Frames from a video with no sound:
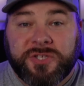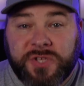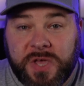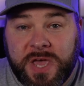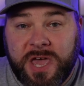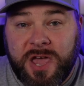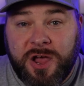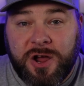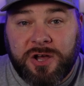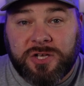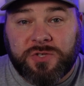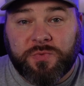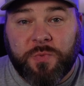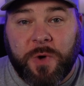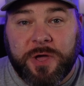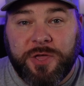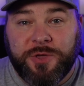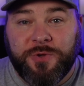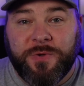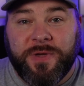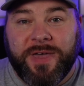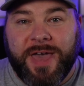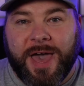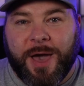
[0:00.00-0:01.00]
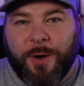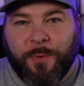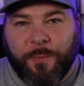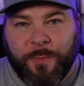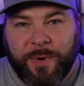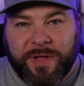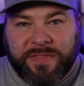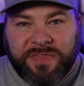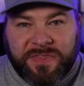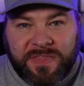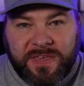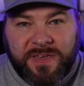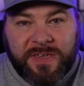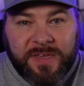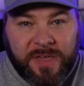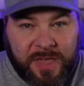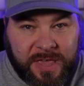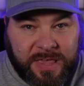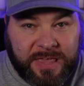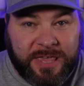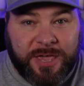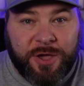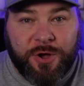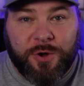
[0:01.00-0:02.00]
So here's what you get with the
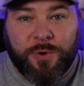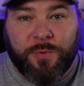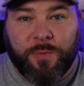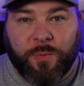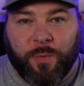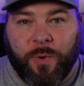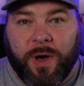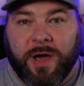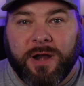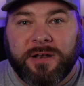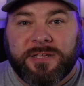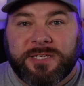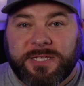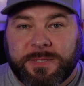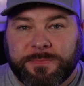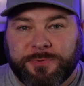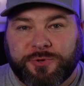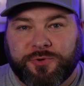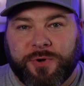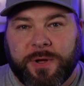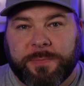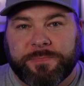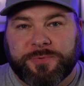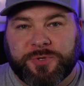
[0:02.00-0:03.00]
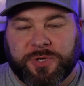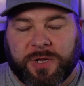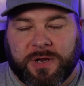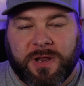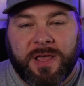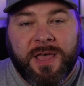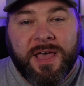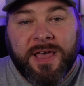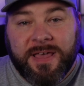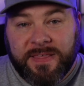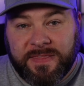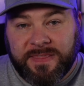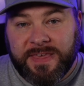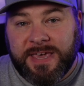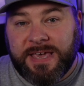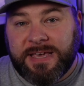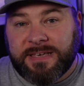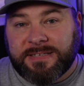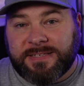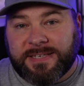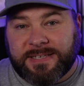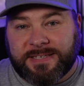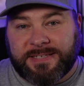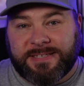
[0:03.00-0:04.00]
year one subscription.
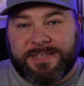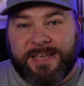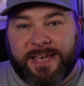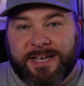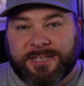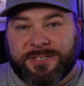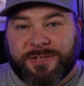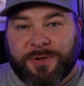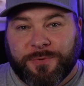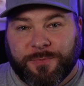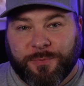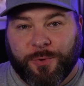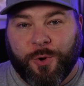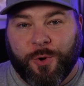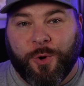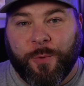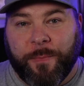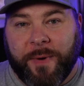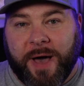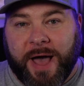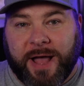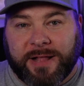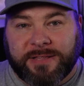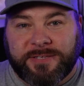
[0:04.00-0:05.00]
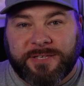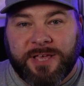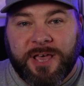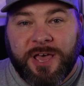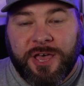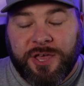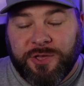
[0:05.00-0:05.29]
These six robots.